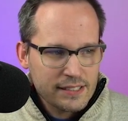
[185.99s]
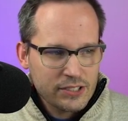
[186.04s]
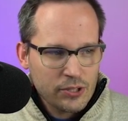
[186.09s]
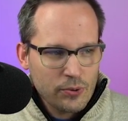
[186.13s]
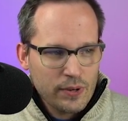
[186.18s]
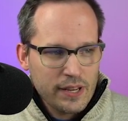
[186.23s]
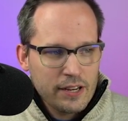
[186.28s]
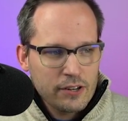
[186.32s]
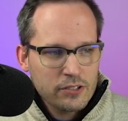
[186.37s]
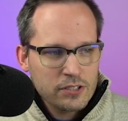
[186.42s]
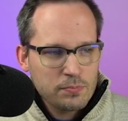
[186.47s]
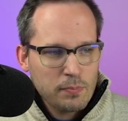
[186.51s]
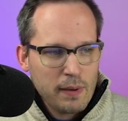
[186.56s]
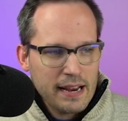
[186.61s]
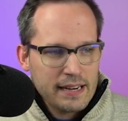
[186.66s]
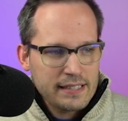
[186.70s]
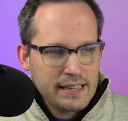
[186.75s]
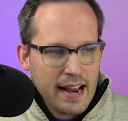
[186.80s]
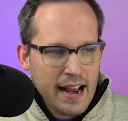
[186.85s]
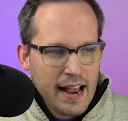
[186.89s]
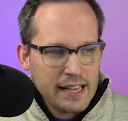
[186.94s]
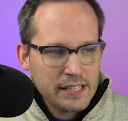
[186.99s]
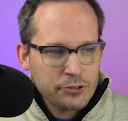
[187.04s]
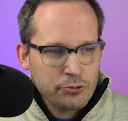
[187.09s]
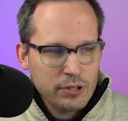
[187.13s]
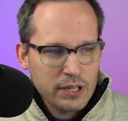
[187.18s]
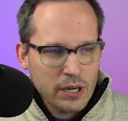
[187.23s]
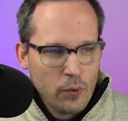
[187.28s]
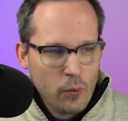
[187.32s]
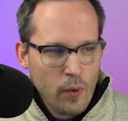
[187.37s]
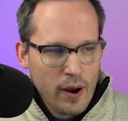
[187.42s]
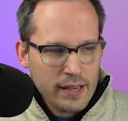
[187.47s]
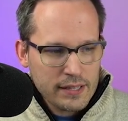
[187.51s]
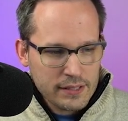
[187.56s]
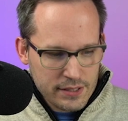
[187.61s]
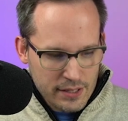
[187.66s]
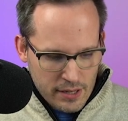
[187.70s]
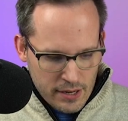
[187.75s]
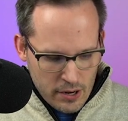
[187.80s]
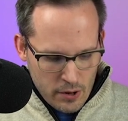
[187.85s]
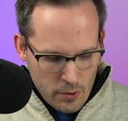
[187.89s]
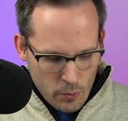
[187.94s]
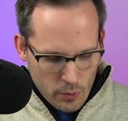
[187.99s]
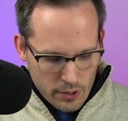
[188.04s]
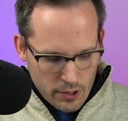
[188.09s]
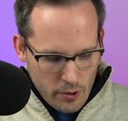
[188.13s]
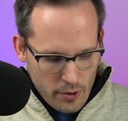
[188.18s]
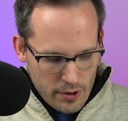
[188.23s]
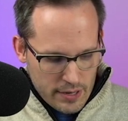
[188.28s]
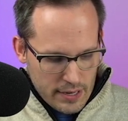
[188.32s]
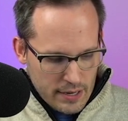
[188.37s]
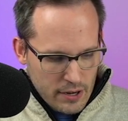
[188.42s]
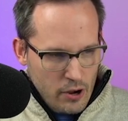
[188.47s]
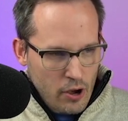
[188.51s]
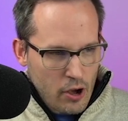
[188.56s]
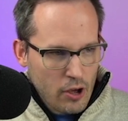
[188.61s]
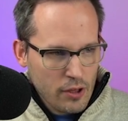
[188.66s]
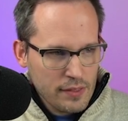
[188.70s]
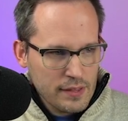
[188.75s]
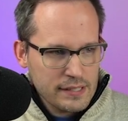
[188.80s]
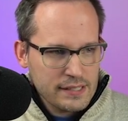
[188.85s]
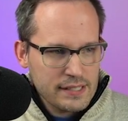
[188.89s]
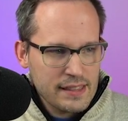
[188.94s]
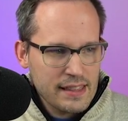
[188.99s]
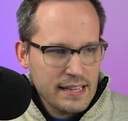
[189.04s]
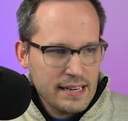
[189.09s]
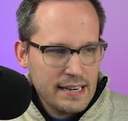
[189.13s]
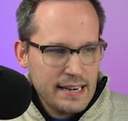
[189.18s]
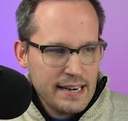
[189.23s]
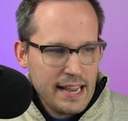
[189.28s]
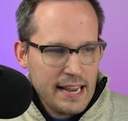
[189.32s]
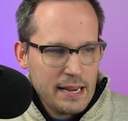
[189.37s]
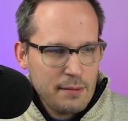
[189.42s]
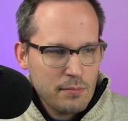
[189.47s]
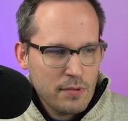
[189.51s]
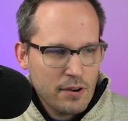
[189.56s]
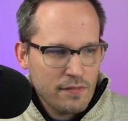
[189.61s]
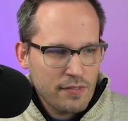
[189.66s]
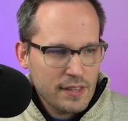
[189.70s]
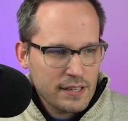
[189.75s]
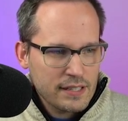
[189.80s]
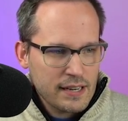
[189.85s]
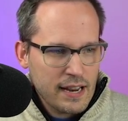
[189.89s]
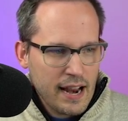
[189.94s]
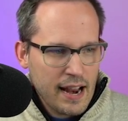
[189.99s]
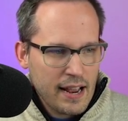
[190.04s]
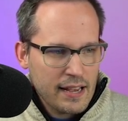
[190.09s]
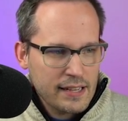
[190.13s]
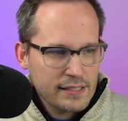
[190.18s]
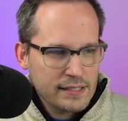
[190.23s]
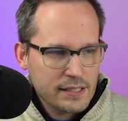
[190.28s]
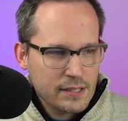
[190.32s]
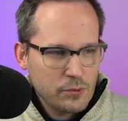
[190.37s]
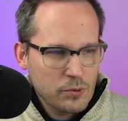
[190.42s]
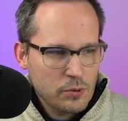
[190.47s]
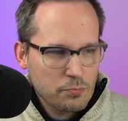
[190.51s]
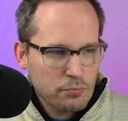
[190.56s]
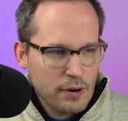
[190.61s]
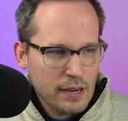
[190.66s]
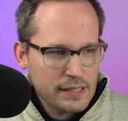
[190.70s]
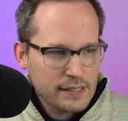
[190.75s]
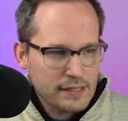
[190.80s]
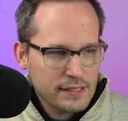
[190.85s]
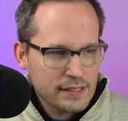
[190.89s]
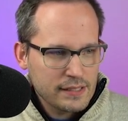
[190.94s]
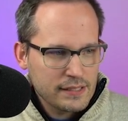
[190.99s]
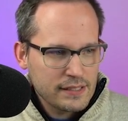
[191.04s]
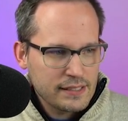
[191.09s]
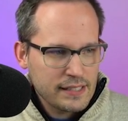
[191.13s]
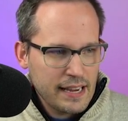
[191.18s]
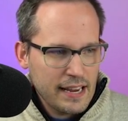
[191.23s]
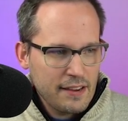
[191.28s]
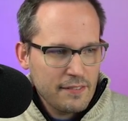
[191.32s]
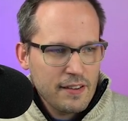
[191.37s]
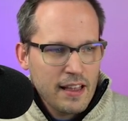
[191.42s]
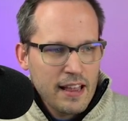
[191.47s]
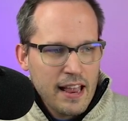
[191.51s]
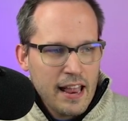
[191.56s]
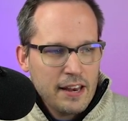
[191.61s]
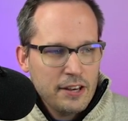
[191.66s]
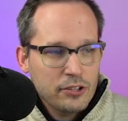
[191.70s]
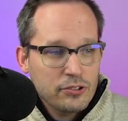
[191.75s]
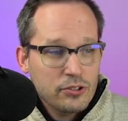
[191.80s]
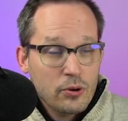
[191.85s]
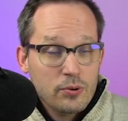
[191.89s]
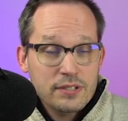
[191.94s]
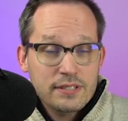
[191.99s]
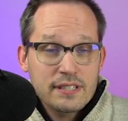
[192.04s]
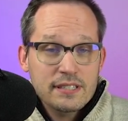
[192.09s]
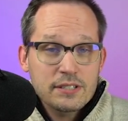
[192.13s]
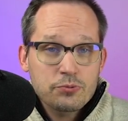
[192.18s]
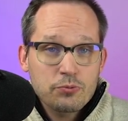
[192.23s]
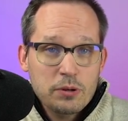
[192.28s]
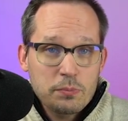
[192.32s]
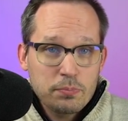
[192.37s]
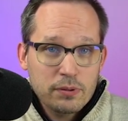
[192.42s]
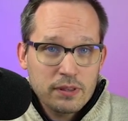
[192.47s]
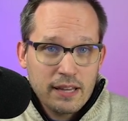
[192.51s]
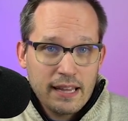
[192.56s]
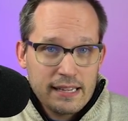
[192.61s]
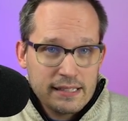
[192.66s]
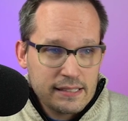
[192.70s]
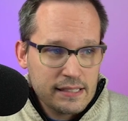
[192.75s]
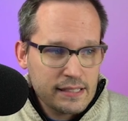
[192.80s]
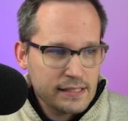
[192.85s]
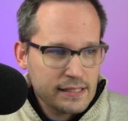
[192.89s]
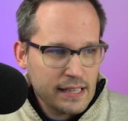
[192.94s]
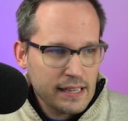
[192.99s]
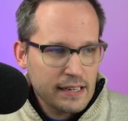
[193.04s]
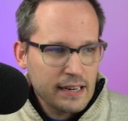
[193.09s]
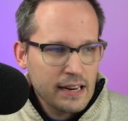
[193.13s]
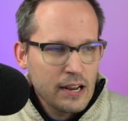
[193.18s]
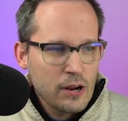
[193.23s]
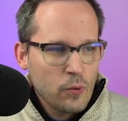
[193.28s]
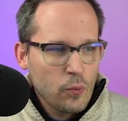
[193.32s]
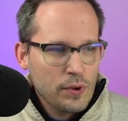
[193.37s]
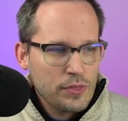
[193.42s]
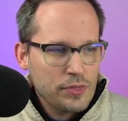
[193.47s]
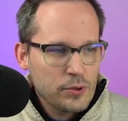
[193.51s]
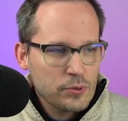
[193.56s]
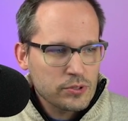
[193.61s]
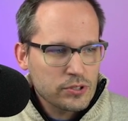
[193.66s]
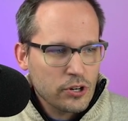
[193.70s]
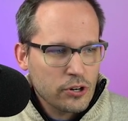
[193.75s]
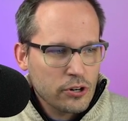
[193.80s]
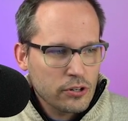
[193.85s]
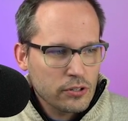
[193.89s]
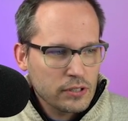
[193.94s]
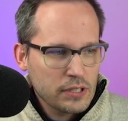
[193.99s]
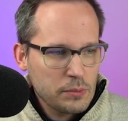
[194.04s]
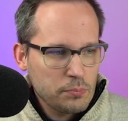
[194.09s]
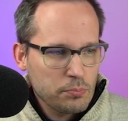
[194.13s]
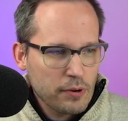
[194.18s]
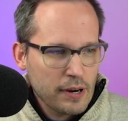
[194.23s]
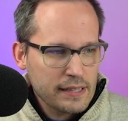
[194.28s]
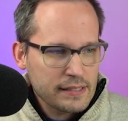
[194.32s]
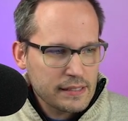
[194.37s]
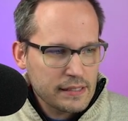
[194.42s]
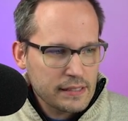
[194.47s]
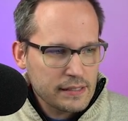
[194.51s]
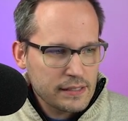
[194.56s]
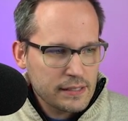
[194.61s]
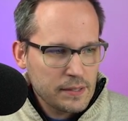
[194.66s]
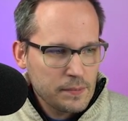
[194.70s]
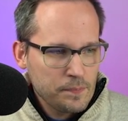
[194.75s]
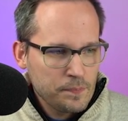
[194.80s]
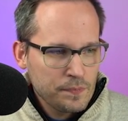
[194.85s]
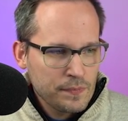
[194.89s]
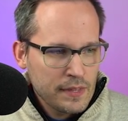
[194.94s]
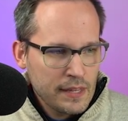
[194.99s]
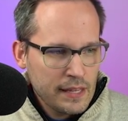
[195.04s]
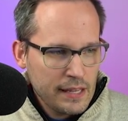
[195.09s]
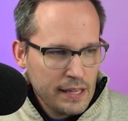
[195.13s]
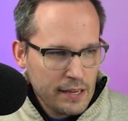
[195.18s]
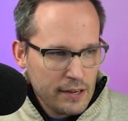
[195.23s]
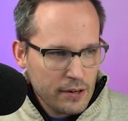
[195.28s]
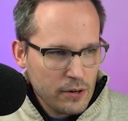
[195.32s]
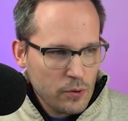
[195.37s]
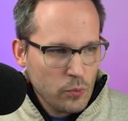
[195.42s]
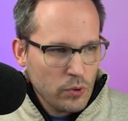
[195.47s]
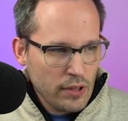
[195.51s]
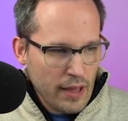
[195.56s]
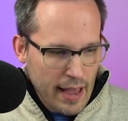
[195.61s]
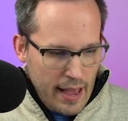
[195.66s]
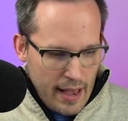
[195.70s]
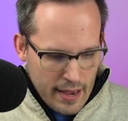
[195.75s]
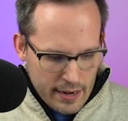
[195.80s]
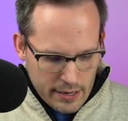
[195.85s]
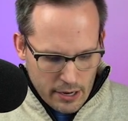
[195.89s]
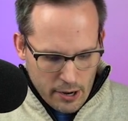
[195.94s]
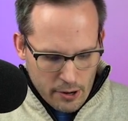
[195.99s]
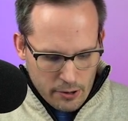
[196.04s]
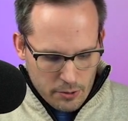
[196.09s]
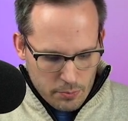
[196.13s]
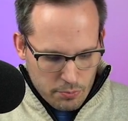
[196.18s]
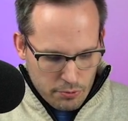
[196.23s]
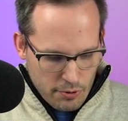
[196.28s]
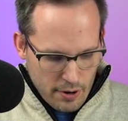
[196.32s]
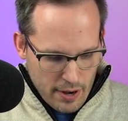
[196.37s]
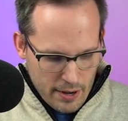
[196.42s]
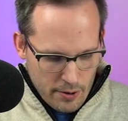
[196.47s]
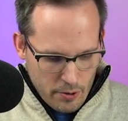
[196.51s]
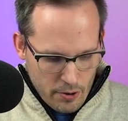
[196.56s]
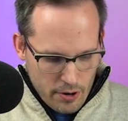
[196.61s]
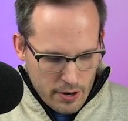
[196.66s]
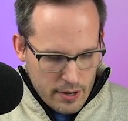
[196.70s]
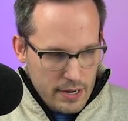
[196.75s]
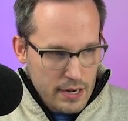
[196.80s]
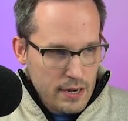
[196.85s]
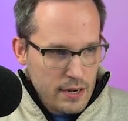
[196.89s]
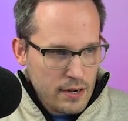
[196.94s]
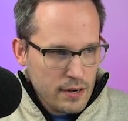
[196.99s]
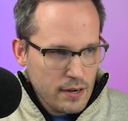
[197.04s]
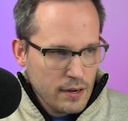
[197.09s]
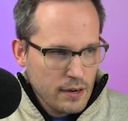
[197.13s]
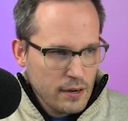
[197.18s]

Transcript: So here's my task request. We're going to call this the name of the task. We'll press save, and you'll notice this replaces it with those curly braces. Here we'll add our priority.